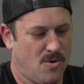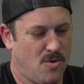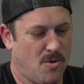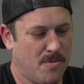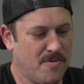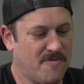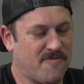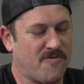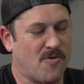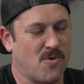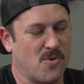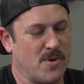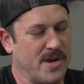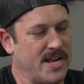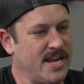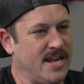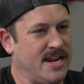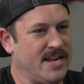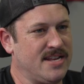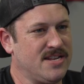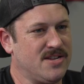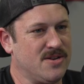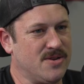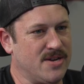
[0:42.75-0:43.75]
Well, before we get
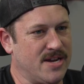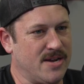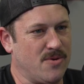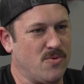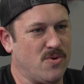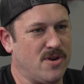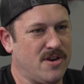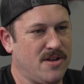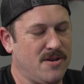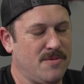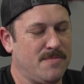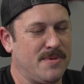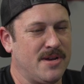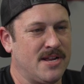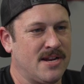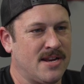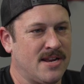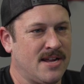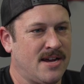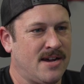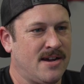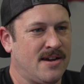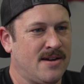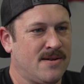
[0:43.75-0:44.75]
into it, what have you been
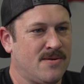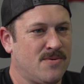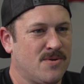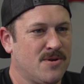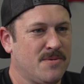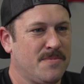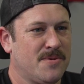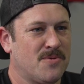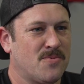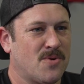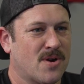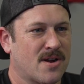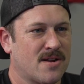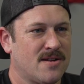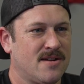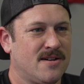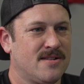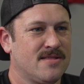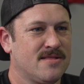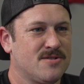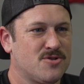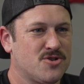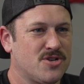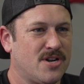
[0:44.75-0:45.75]
working on
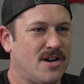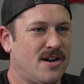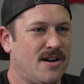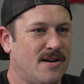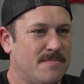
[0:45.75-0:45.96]
in the shop?